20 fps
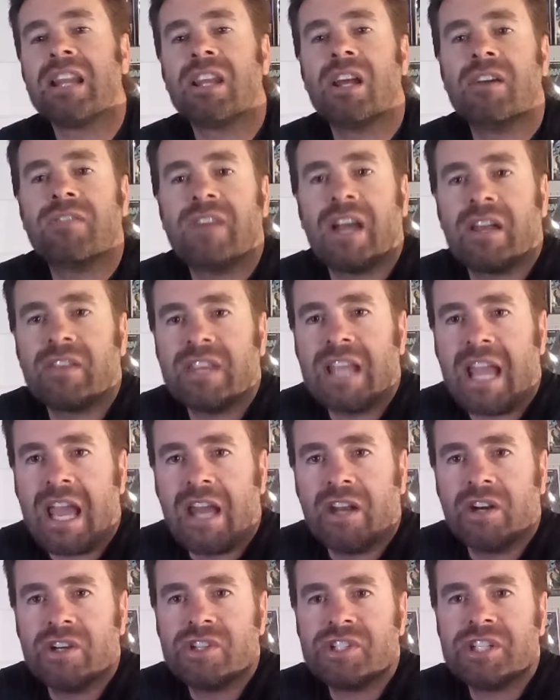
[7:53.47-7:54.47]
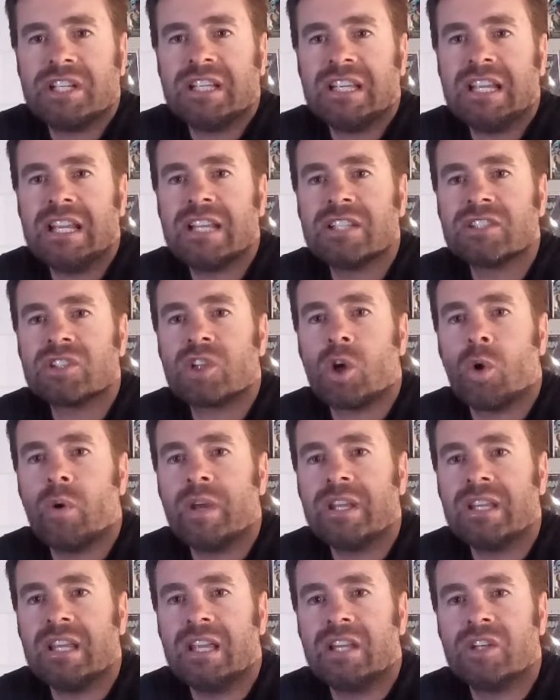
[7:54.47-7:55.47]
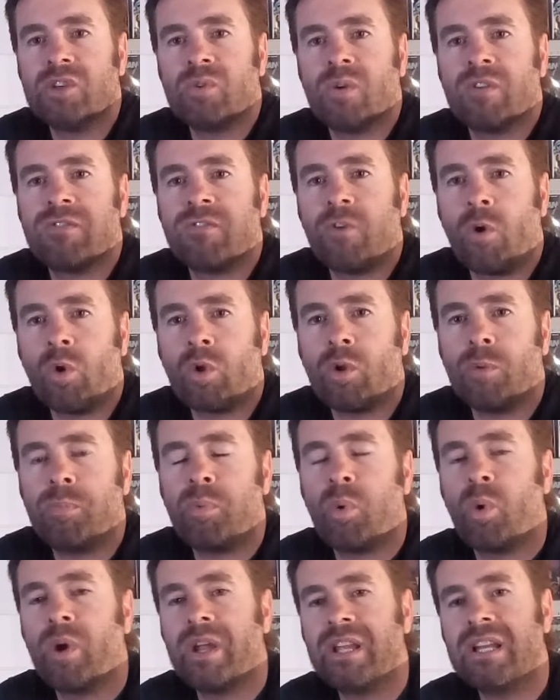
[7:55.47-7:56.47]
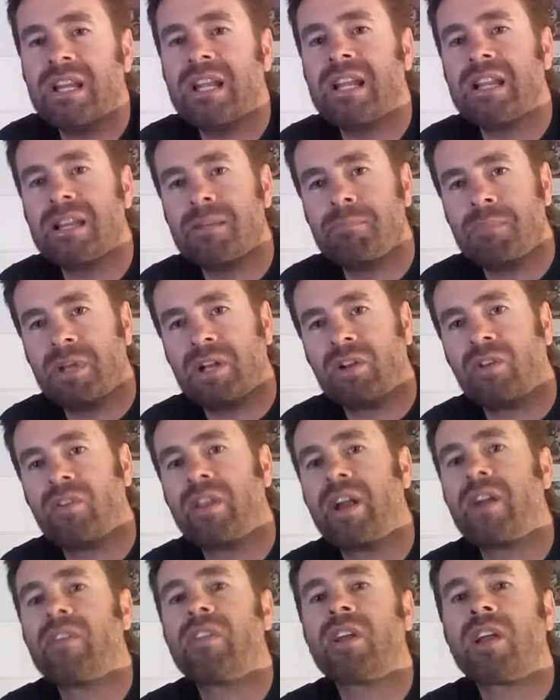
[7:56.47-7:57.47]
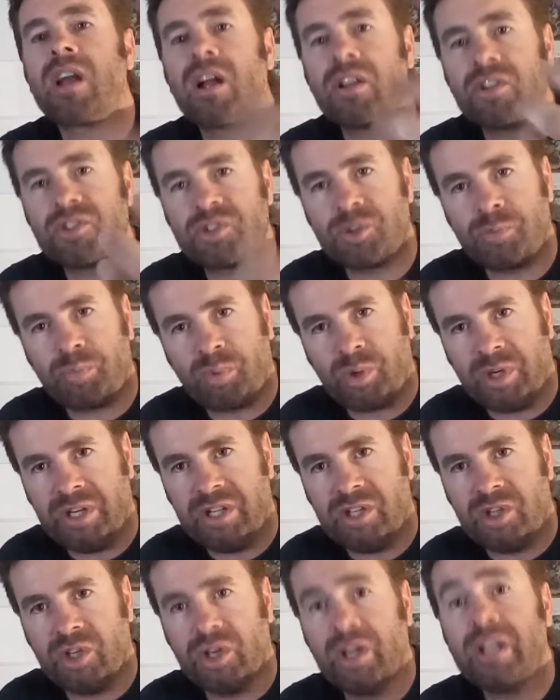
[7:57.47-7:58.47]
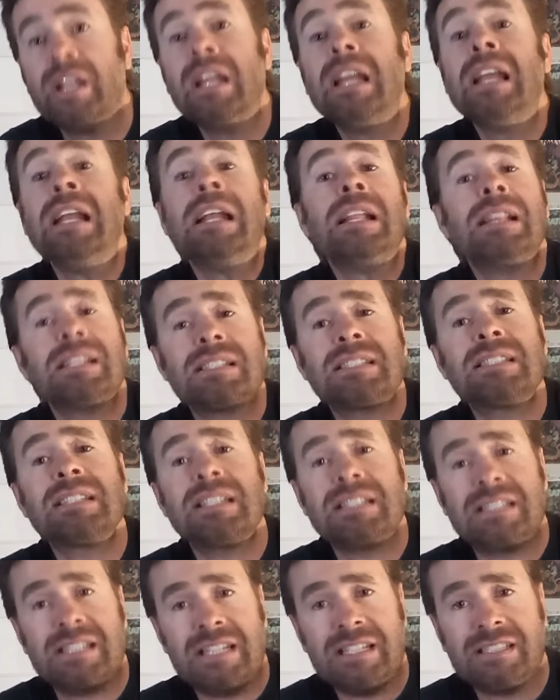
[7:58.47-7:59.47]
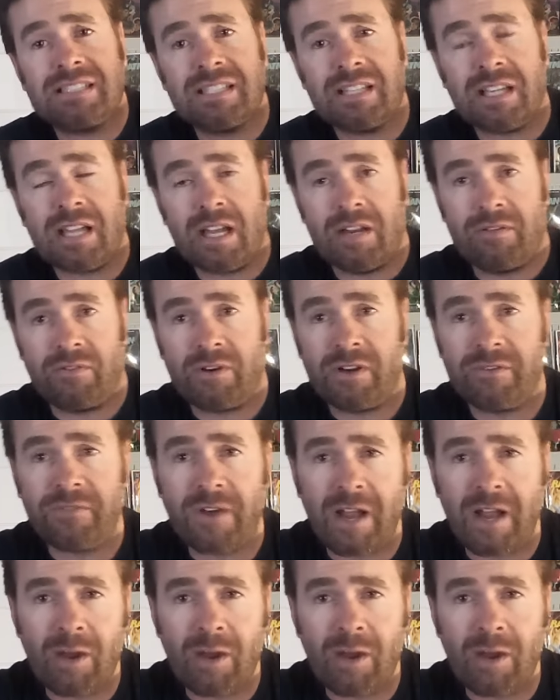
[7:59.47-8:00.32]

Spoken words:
I love how the energy is going into a focal point in the middle there. The colors are pretty good. This is a decent cover.